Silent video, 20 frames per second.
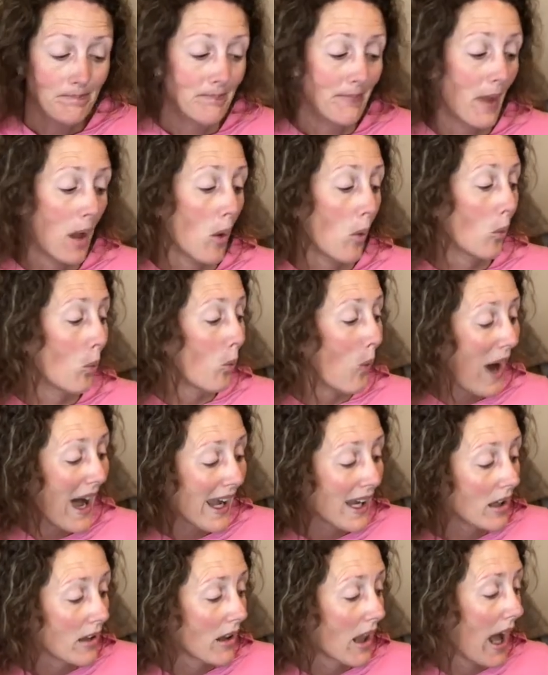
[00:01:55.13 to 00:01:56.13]

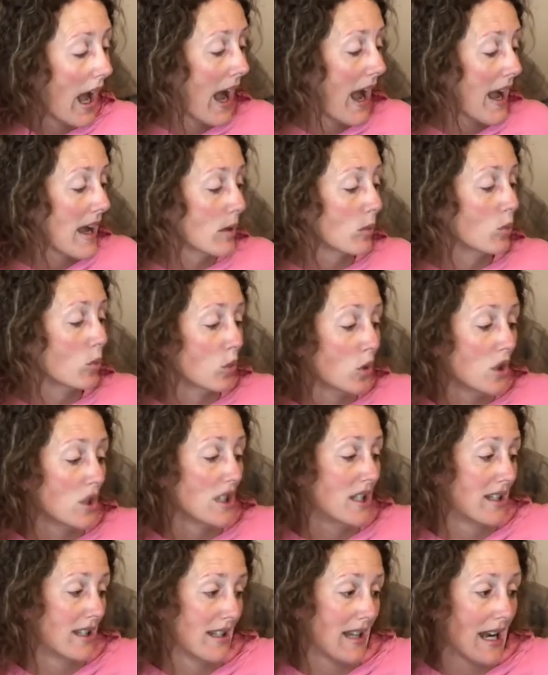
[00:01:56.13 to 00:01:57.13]
While I would
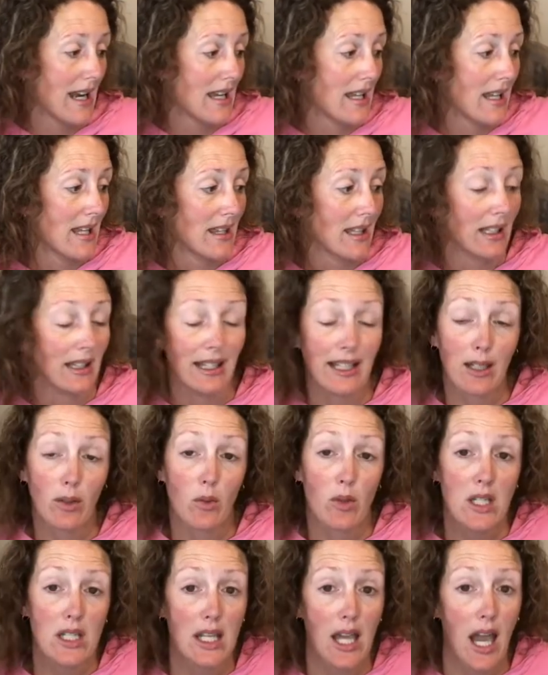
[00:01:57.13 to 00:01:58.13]
say that the
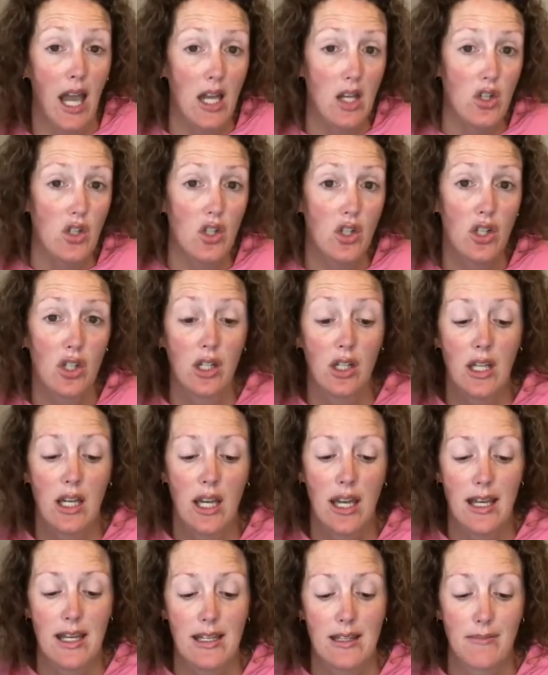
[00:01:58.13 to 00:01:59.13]
Liquid Touch
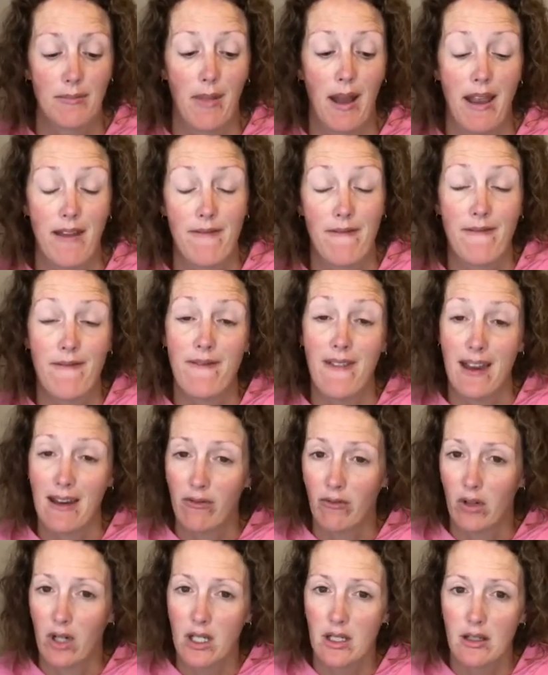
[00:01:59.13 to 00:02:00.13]
is my
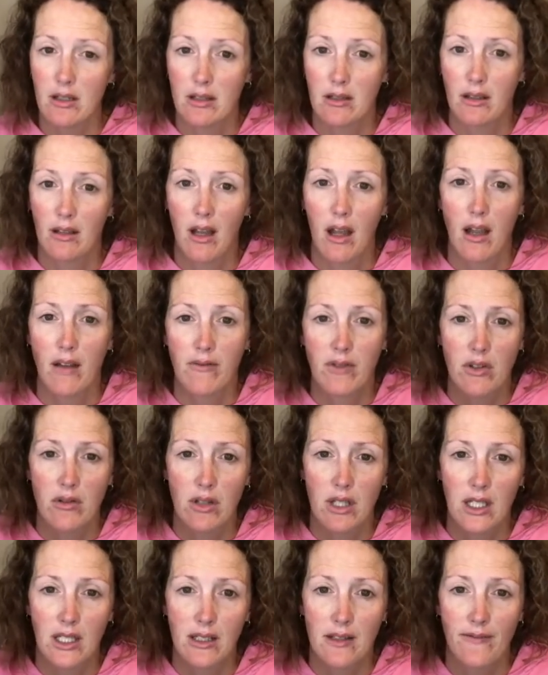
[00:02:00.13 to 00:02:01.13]
favorite of
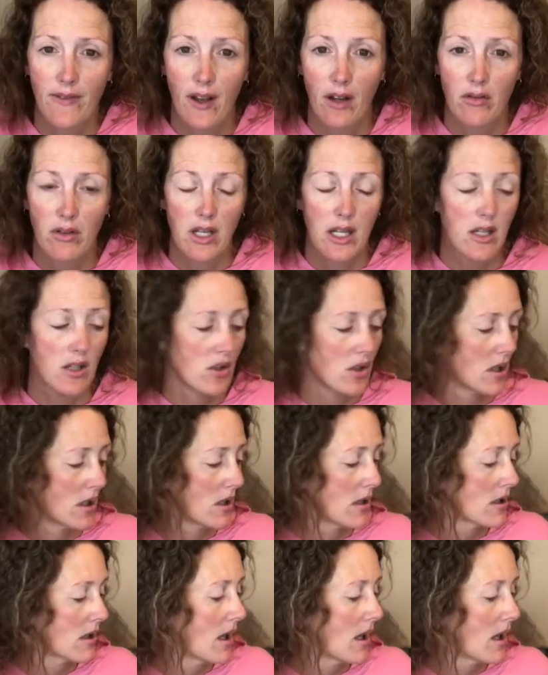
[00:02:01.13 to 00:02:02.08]
Younique's foundations,